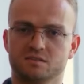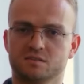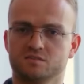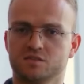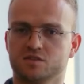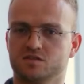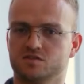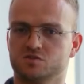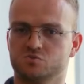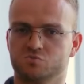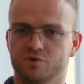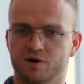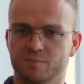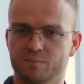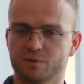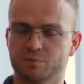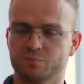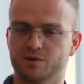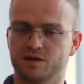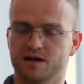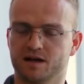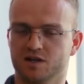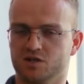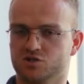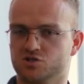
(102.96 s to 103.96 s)
this web
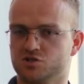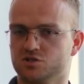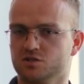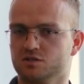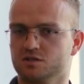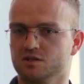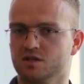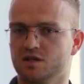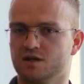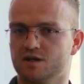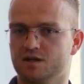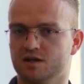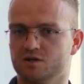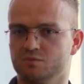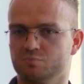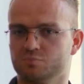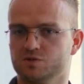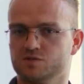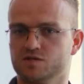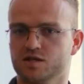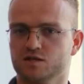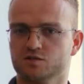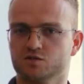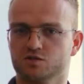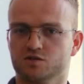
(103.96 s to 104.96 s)
application, can be
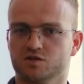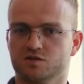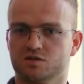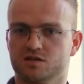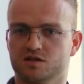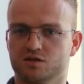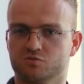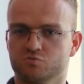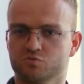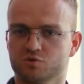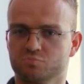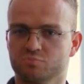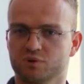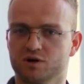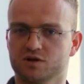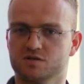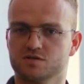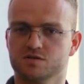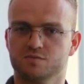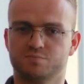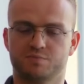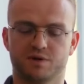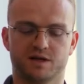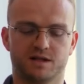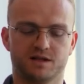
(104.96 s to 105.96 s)
sent to the delivery
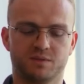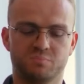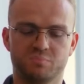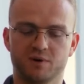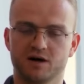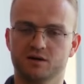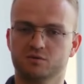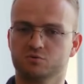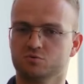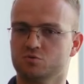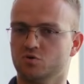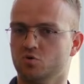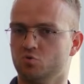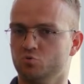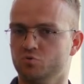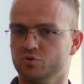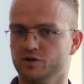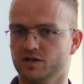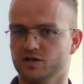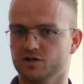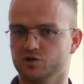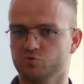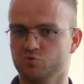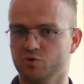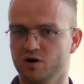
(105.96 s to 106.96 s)
person by email or with a
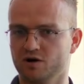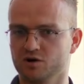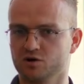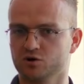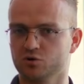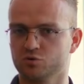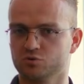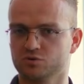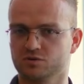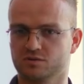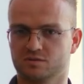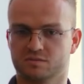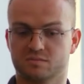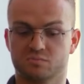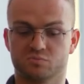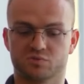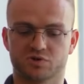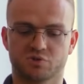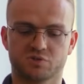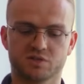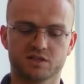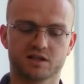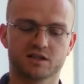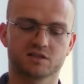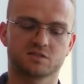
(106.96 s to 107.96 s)
QR code,
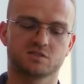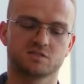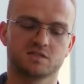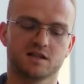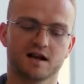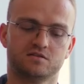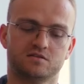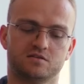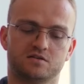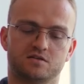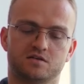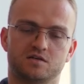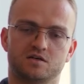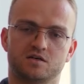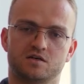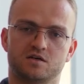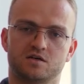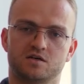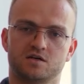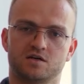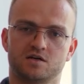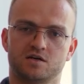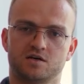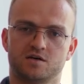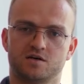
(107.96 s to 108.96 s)
which they can scan.
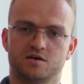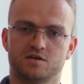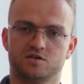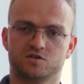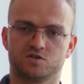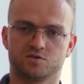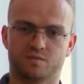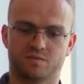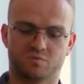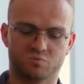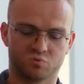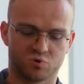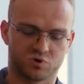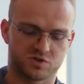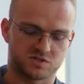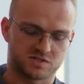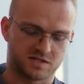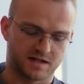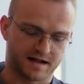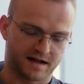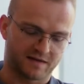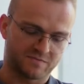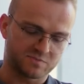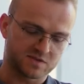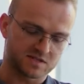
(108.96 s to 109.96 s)
Once
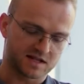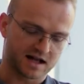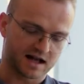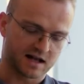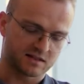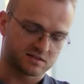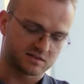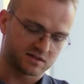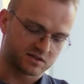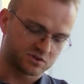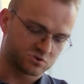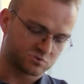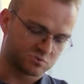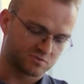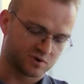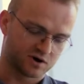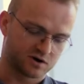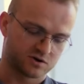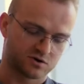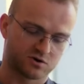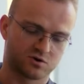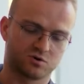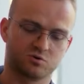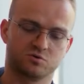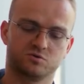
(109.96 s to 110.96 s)
they have scanned the QR
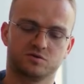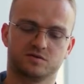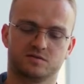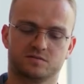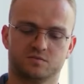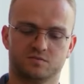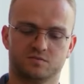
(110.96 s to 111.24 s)
code,